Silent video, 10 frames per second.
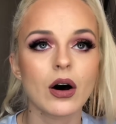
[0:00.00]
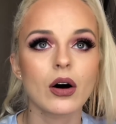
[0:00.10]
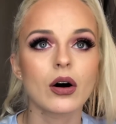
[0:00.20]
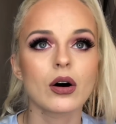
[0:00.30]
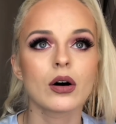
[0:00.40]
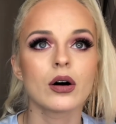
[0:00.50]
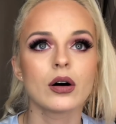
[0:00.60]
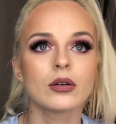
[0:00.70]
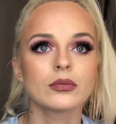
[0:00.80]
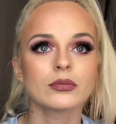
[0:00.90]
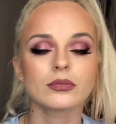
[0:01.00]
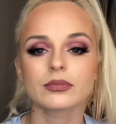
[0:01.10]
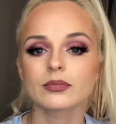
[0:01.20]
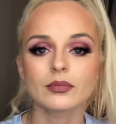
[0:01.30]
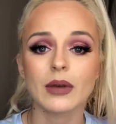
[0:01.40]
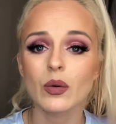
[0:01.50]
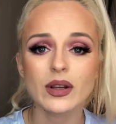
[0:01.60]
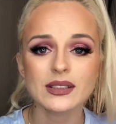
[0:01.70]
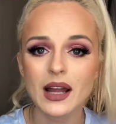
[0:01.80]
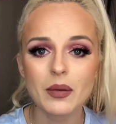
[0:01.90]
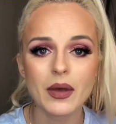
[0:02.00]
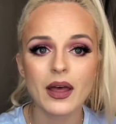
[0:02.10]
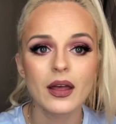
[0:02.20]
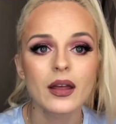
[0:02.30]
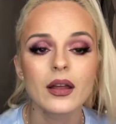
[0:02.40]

are my worst nightmare.